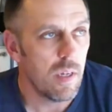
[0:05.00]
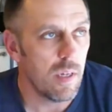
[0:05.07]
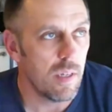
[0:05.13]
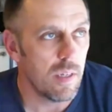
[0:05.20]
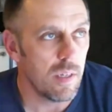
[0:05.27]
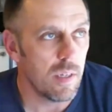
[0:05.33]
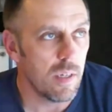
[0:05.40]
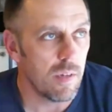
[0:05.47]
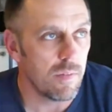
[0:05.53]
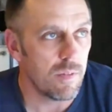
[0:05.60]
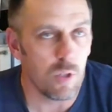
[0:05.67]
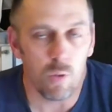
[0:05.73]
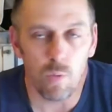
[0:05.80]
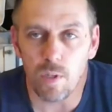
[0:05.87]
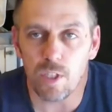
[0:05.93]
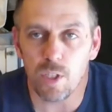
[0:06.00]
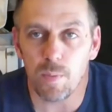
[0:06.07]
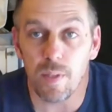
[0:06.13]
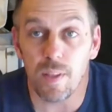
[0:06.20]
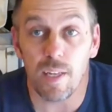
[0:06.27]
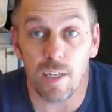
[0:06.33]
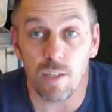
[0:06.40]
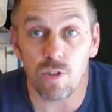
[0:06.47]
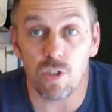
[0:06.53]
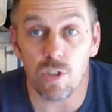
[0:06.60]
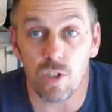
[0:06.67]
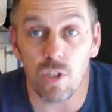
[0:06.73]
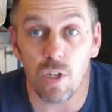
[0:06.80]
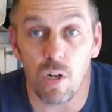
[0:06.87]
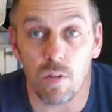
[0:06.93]
and if you don't want to spend thousands
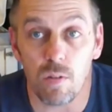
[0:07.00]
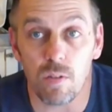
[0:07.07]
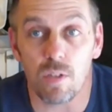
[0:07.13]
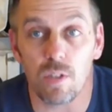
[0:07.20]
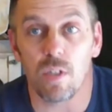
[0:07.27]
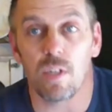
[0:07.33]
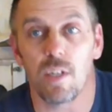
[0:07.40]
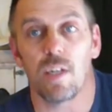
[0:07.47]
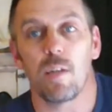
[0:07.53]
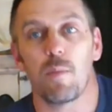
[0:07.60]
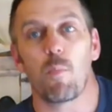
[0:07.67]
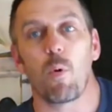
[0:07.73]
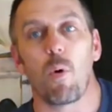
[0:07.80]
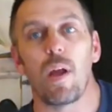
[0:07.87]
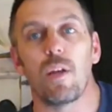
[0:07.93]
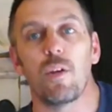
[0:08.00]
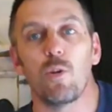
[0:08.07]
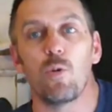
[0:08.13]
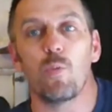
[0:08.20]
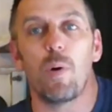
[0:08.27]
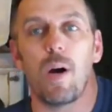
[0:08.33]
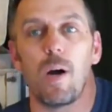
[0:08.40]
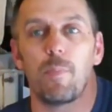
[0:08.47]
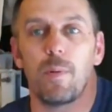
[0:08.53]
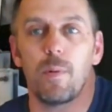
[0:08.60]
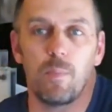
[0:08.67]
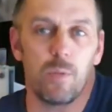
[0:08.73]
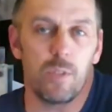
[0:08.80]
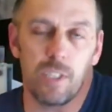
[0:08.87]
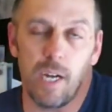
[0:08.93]
of dollars on a brand new
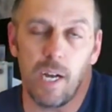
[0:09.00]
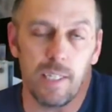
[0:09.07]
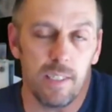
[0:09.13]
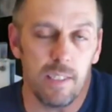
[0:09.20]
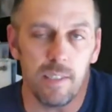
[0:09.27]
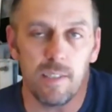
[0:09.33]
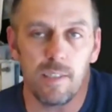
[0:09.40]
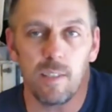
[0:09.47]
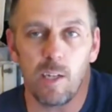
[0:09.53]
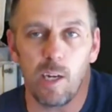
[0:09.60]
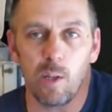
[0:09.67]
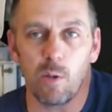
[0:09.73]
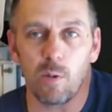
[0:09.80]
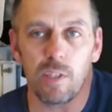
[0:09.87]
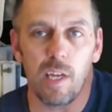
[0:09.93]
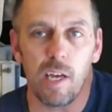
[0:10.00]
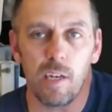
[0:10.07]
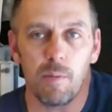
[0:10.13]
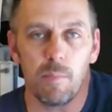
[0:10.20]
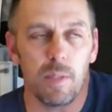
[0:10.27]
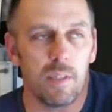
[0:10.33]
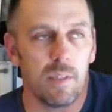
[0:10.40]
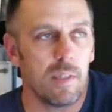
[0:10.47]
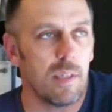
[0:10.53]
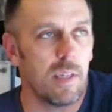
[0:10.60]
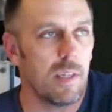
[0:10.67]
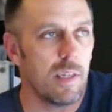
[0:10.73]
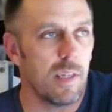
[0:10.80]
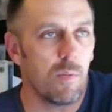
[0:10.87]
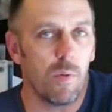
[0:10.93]
pop-up, which I didn't. I looked at them, and
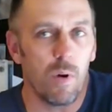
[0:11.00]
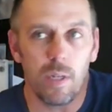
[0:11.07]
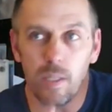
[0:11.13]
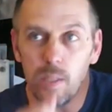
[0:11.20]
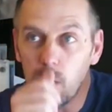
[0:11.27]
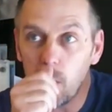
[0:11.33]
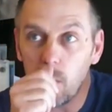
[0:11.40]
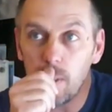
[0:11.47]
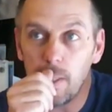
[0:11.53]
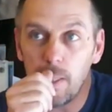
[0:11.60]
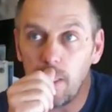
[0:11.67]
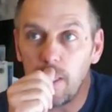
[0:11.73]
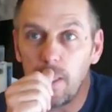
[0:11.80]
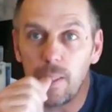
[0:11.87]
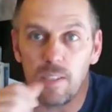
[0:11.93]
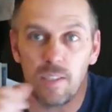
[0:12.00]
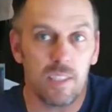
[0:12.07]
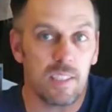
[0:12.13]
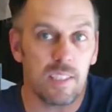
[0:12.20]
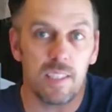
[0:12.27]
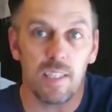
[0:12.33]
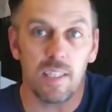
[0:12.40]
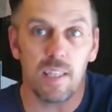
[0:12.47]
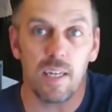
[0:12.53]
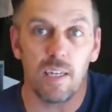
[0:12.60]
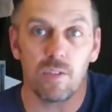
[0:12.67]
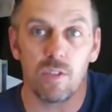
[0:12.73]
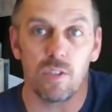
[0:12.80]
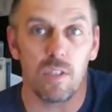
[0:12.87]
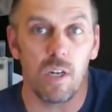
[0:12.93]
they wanted $13,000 to
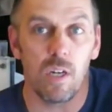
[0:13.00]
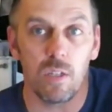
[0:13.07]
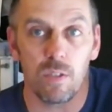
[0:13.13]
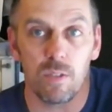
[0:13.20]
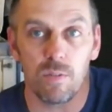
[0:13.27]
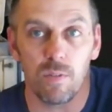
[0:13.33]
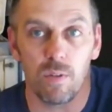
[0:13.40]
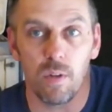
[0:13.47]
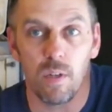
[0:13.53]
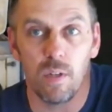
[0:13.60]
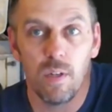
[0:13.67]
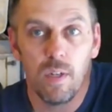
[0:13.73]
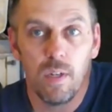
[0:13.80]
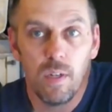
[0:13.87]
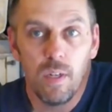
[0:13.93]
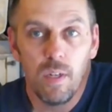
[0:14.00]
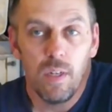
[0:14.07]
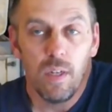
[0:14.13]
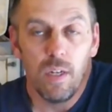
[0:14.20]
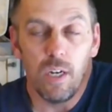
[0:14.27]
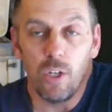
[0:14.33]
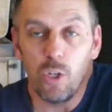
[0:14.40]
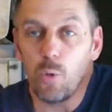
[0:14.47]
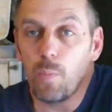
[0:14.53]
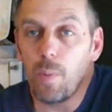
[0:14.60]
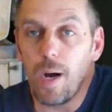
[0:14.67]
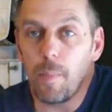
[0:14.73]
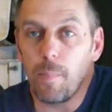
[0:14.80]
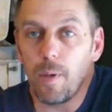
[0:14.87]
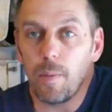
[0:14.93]
$16,000 for a new
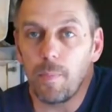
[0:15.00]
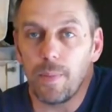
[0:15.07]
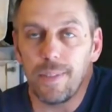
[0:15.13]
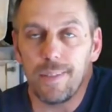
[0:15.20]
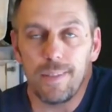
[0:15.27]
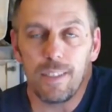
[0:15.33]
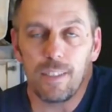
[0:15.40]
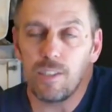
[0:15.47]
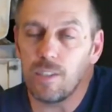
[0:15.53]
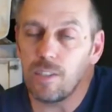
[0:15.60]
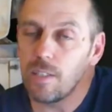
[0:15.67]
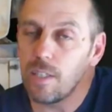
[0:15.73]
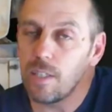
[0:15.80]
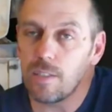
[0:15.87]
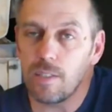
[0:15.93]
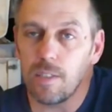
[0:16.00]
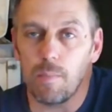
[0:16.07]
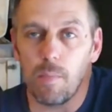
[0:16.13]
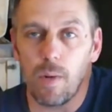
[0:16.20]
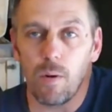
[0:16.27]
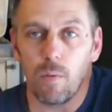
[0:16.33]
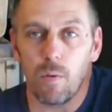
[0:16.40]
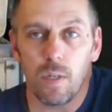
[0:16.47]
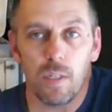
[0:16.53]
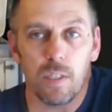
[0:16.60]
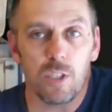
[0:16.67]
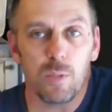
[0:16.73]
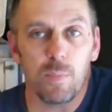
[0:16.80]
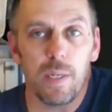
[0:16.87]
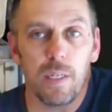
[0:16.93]
pop-up, and that's just not something I wanted to
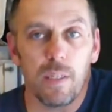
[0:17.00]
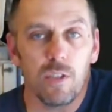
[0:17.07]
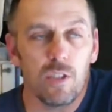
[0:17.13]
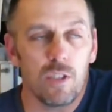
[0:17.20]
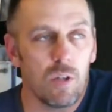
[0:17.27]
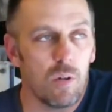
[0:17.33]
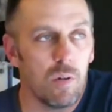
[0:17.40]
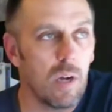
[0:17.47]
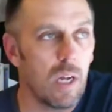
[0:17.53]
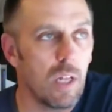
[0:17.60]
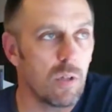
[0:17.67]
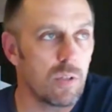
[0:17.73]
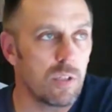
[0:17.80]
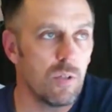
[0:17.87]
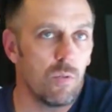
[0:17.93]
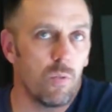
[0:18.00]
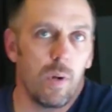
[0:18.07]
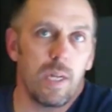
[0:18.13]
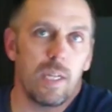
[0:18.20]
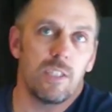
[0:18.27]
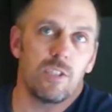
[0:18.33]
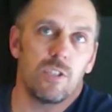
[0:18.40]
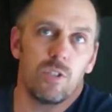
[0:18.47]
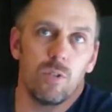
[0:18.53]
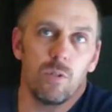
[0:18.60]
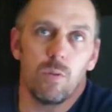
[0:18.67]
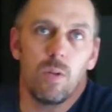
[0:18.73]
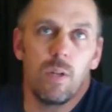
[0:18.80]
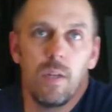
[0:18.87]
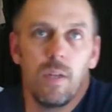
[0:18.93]
spend. So I looked at ways to